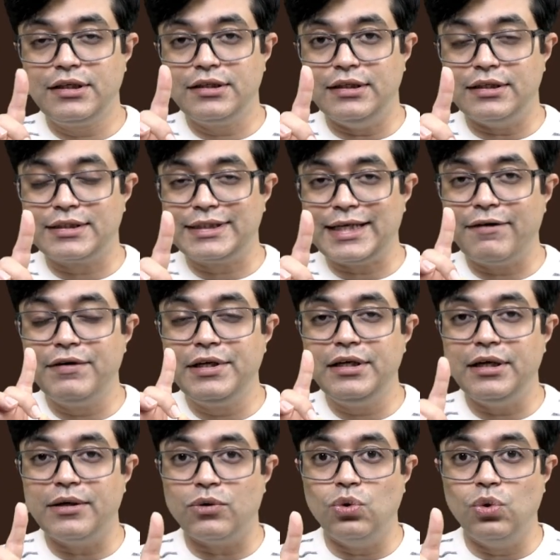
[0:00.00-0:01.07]
The
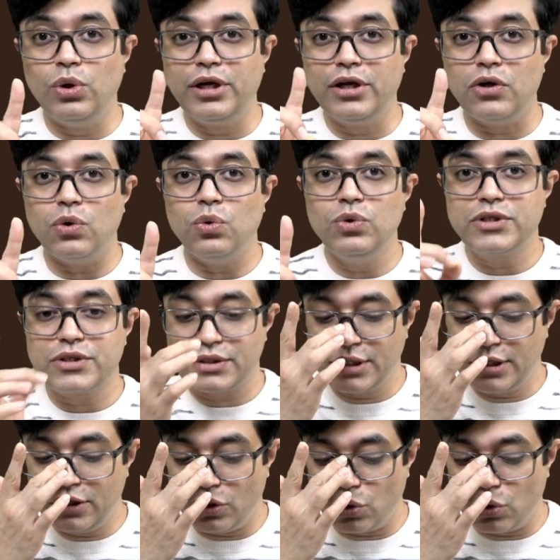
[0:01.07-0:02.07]
7 golden rules.